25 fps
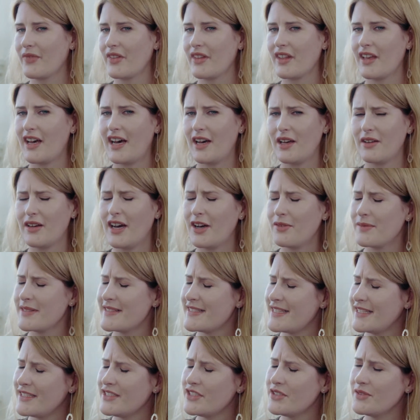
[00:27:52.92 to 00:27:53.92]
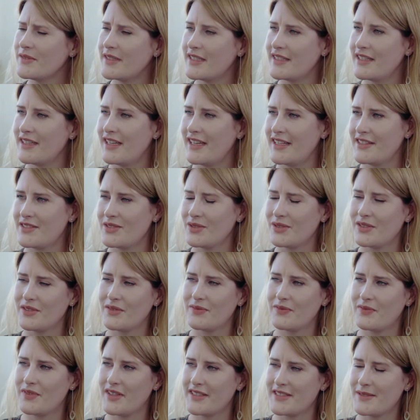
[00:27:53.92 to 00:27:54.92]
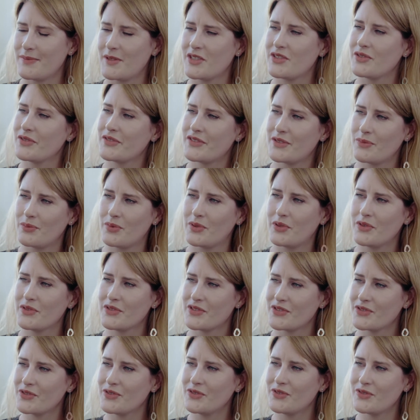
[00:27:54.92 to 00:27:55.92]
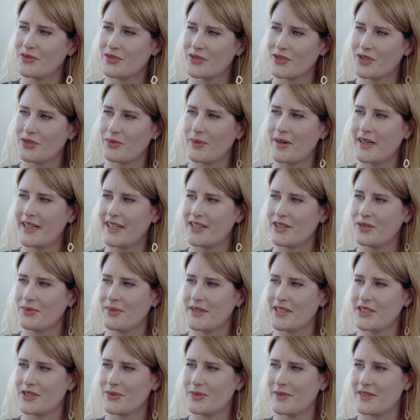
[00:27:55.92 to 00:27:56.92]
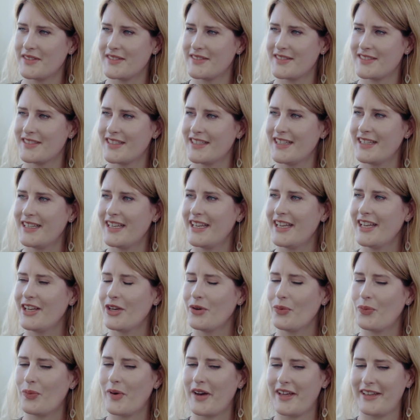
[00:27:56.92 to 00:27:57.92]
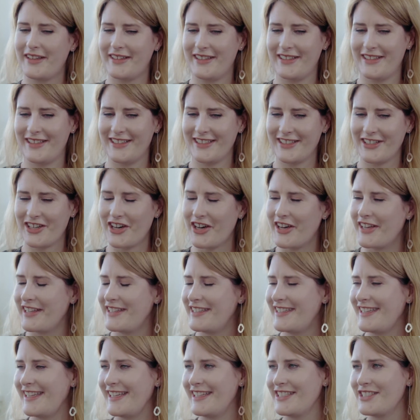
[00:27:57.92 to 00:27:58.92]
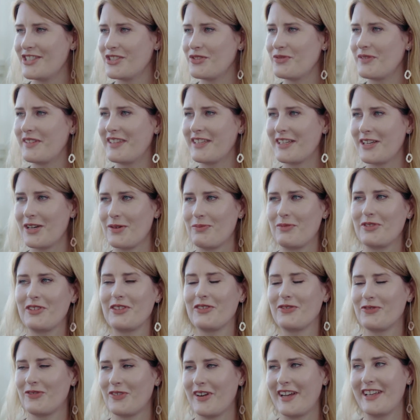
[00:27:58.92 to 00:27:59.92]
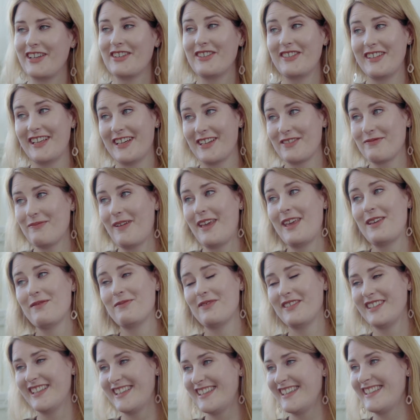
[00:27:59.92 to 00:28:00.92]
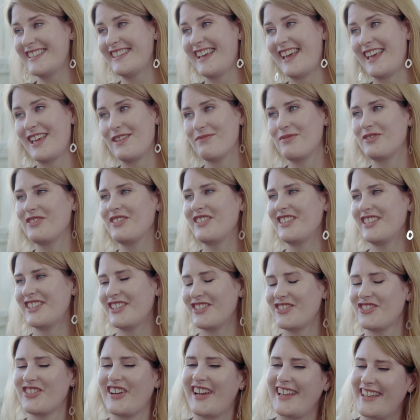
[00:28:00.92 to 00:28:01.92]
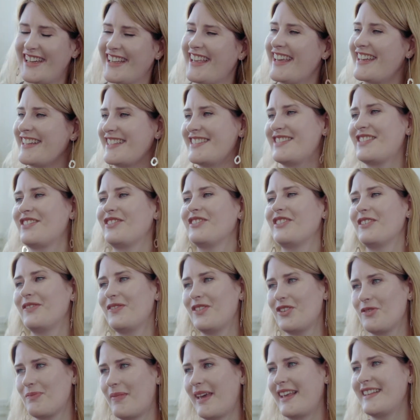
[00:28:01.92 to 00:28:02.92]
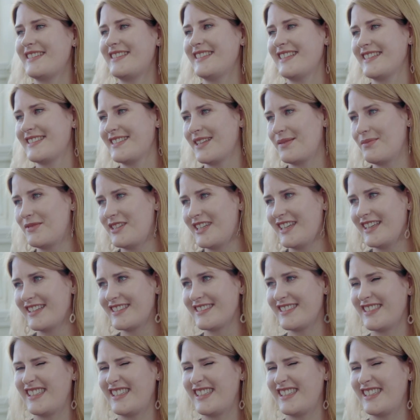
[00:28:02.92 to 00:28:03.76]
I was sent to a sort of a special support school for a while, which was one kind teacher with a couple of frail young people at a table, trying to get us through a few basic subjects.